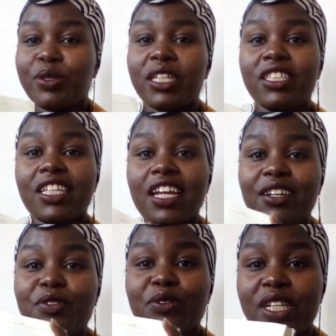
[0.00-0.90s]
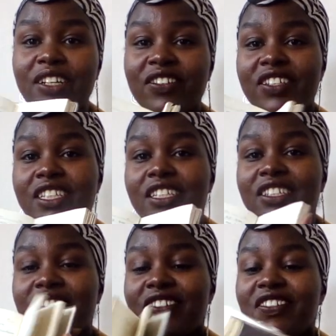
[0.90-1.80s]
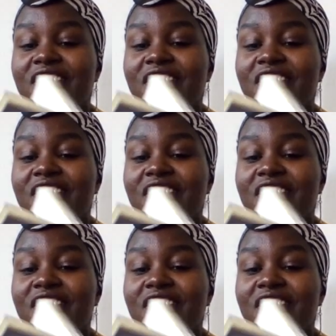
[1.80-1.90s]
page, and we will continue.